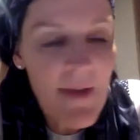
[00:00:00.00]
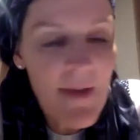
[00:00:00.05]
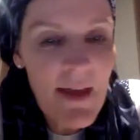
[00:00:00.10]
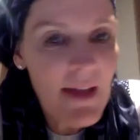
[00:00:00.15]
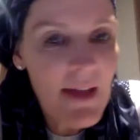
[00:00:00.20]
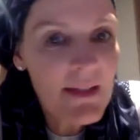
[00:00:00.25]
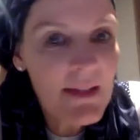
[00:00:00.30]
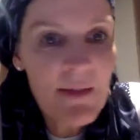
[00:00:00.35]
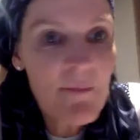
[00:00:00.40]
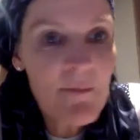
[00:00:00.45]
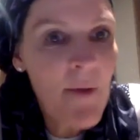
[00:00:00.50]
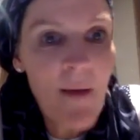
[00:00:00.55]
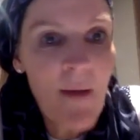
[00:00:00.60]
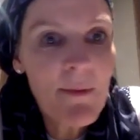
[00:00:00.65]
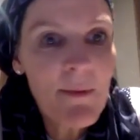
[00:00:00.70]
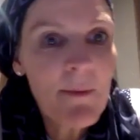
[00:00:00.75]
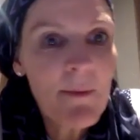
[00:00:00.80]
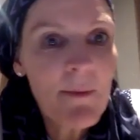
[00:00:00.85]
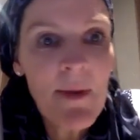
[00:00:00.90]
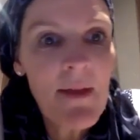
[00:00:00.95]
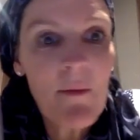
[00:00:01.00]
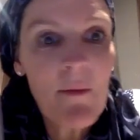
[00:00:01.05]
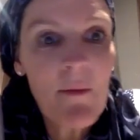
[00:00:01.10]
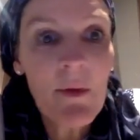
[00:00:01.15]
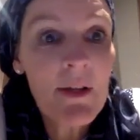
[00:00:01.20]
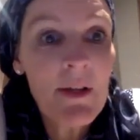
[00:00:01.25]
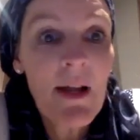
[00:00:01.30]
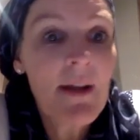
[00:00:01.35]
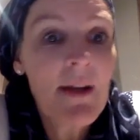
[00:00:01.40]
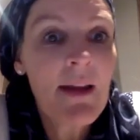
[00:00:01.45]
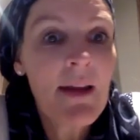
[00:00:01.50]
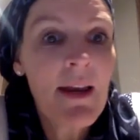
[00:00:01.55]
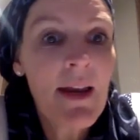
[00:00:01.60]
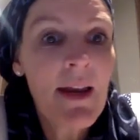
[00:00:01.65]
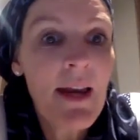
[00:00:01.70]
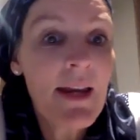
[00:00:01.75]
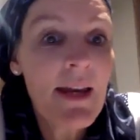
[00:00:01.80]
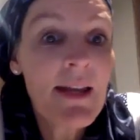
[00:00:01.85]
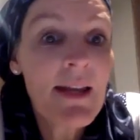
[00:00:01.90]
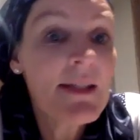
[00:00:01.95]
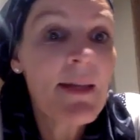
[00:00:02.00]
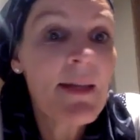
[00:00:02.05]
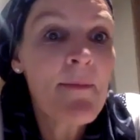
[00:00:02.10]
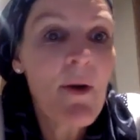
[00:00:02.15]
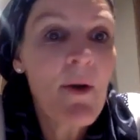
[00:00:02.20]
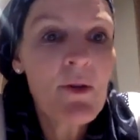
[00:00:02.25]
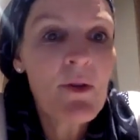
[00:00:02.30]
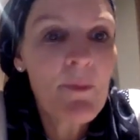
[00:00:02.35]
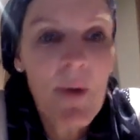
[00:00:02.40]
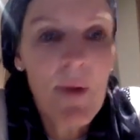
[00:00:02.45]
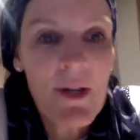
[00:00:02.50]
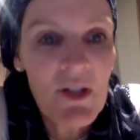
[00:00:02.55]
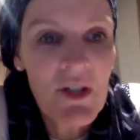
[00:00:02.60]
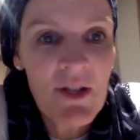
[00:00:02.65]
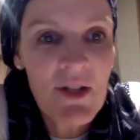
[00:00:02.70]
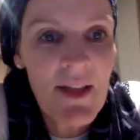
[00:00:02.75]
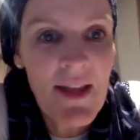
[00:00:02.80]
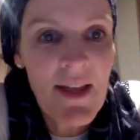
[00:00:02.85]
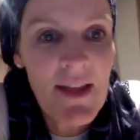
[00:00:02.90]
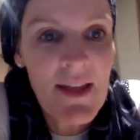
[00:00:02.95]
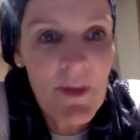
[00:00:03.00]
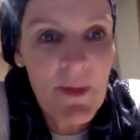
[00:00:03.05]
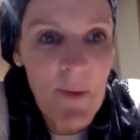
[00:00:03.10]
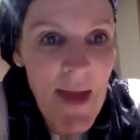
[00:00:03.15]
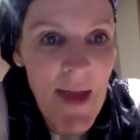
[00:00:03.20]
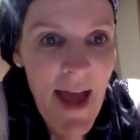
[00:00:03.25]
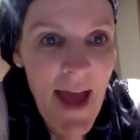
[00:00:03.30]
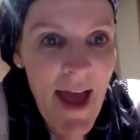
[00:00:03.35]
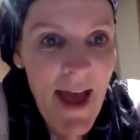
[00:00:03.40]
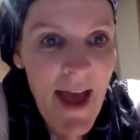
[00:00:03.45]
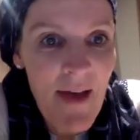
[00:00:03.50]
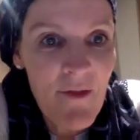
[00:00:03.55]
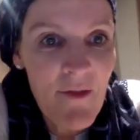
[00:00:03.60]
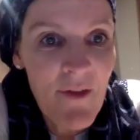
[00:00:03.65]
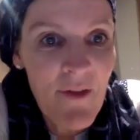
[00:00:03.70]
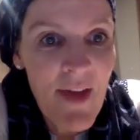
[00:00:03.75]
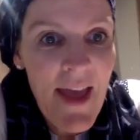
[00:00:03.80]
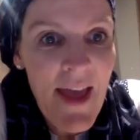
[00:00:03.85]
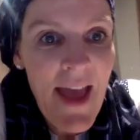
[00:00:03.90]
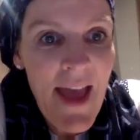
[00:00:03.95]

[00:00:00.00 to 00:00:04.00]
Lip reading: it's probably, well, it is the most precious thing that we have.